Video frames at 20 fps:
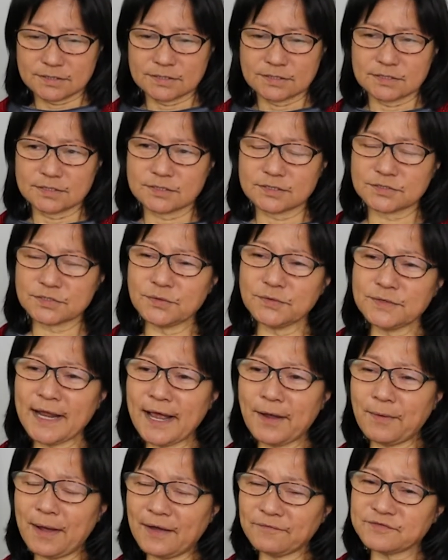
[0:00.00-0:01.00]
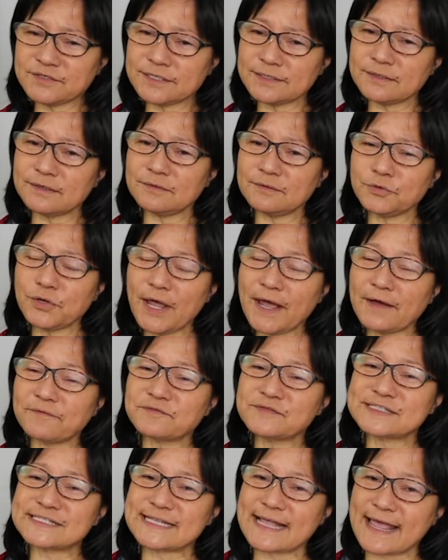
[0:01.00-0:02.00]
So now after you have
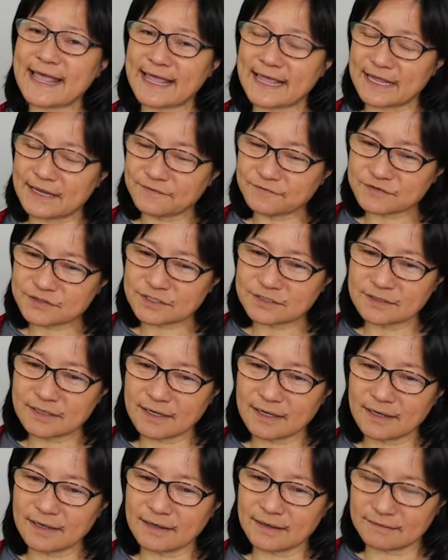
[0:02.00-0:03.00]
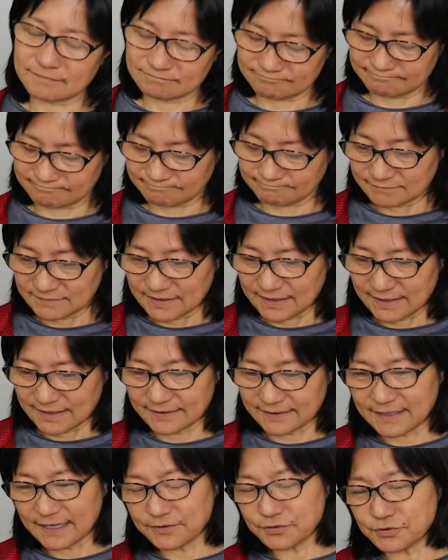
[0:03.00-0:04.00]
saved and
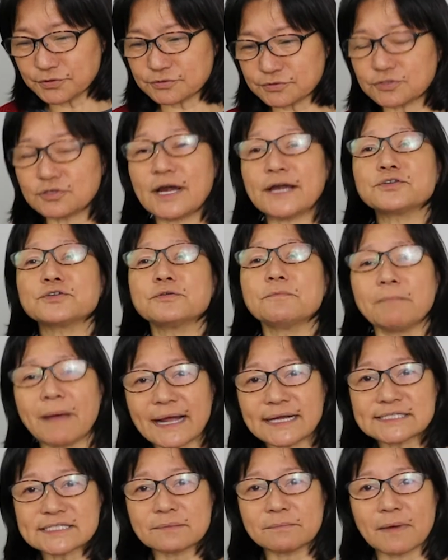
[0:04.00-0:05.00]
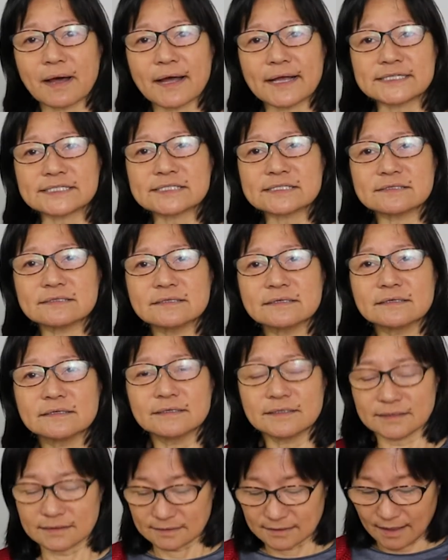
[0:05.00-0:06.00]
then you try to maximize
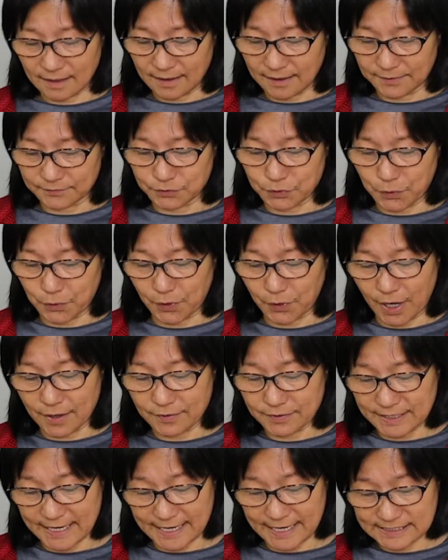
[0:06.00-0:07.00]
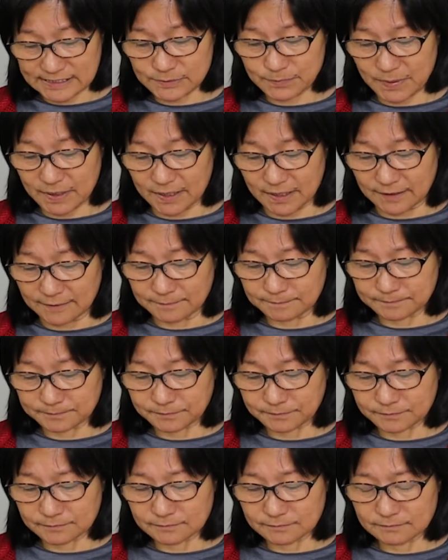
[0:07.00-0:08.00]
your RDSP.
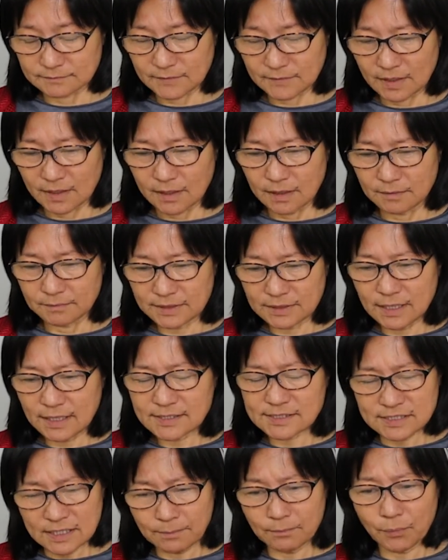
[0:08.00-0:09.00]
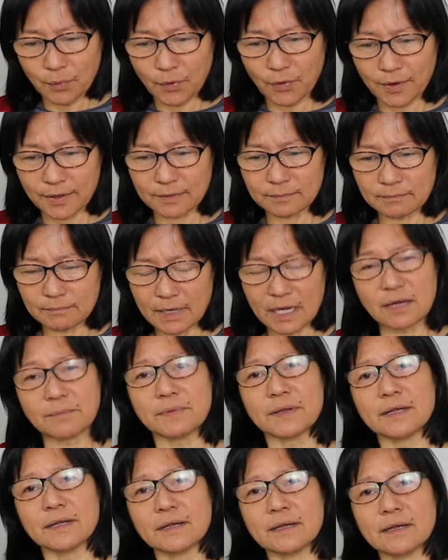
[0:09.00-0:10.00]
But at some point,
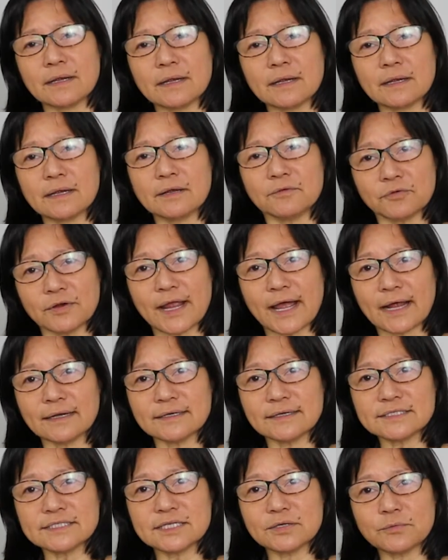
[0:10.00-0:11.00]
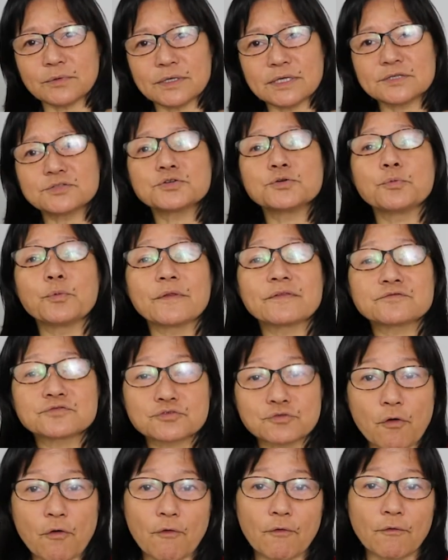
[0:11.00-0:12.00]
maybe in reality, we need to
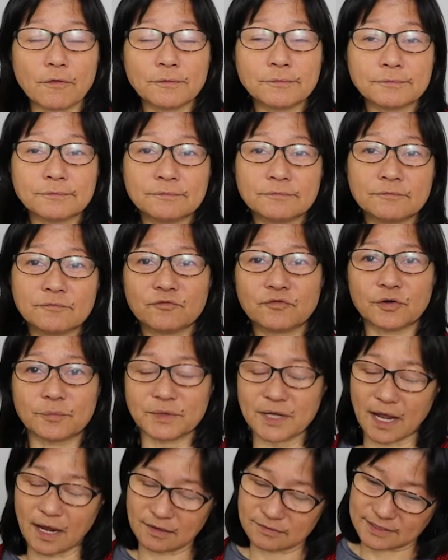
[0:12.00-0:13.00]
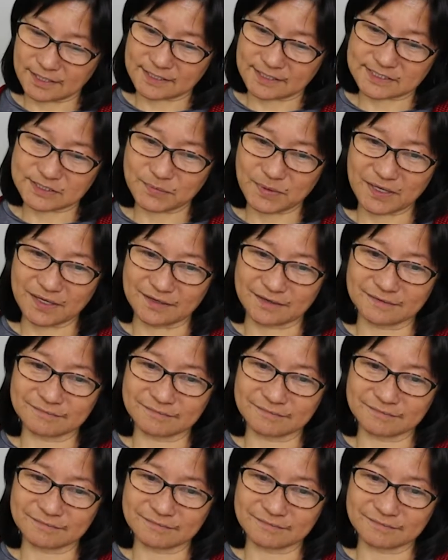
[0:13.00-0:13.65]
withdraw from the RDSP.